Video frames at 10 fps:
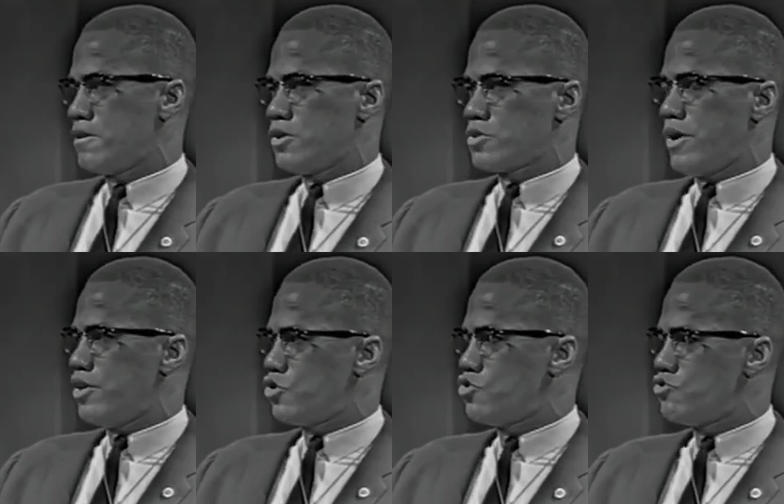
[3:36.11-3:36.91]
Those
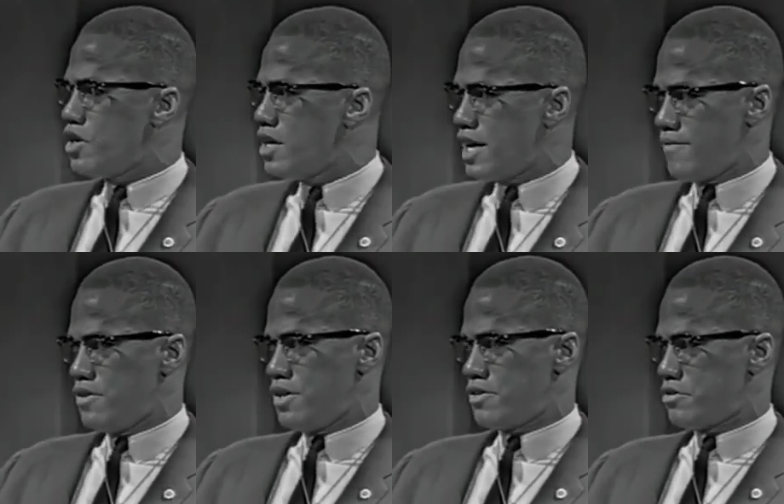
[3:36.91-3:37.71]
whites who really
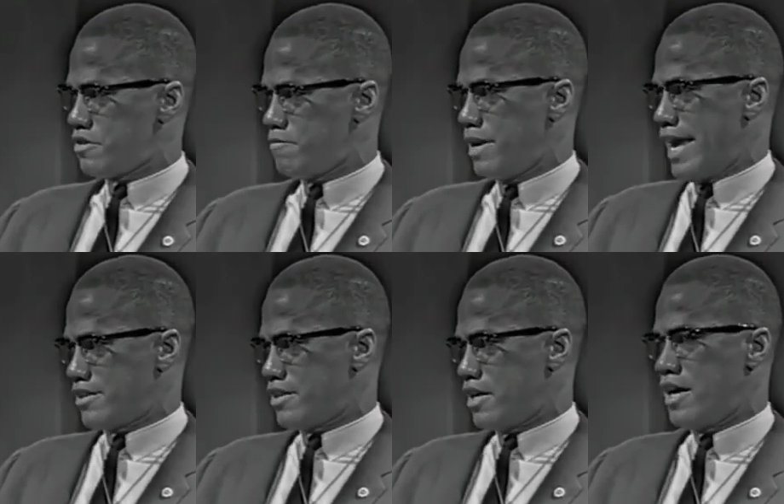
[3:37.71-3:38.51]
have the interest of
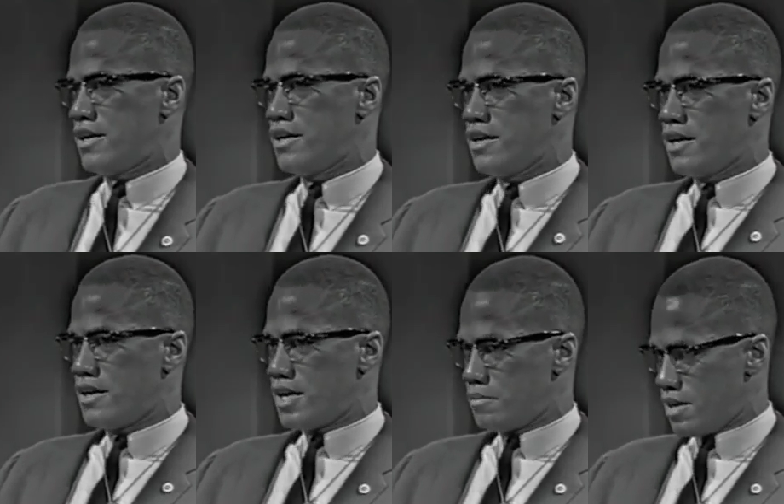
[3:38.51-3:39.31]
blacks at heart,
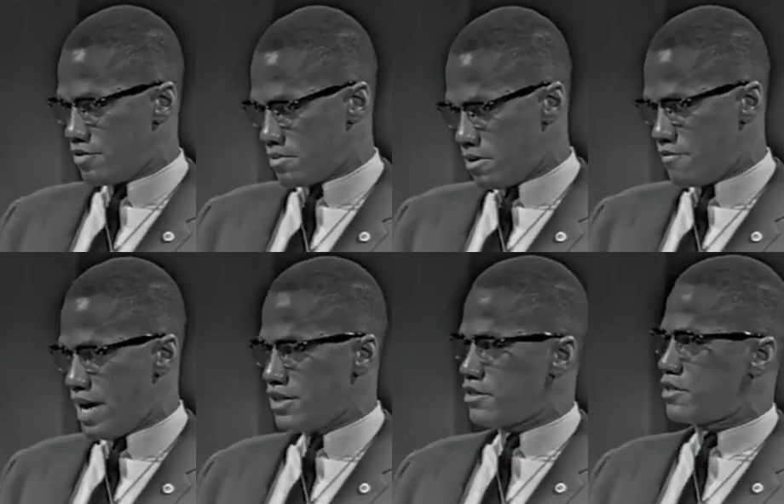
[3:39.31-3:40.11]
let them give some
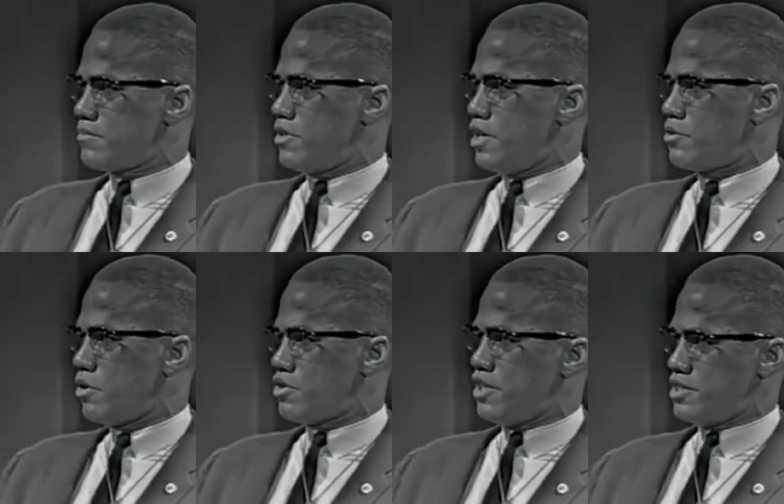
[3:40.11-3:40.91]
advice to some
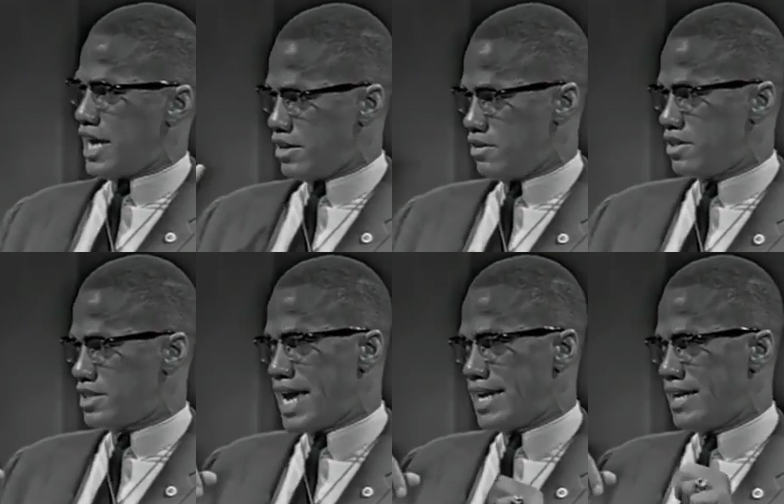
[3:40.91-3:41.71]
Negroes and stand on the
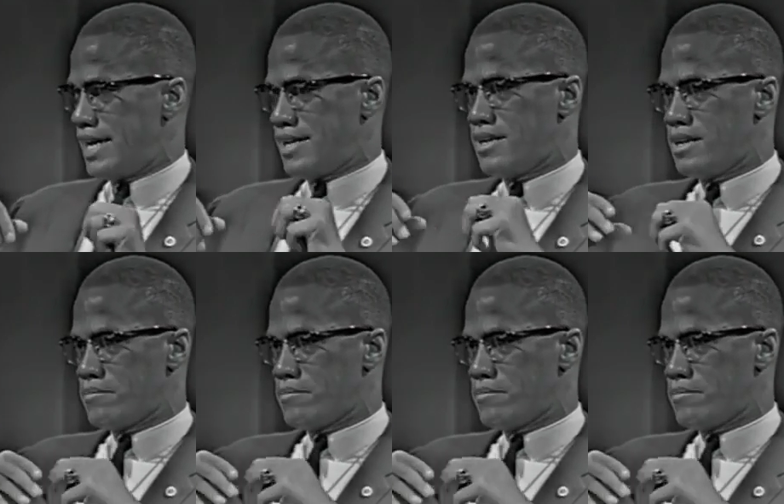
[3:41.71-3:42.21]
sideline.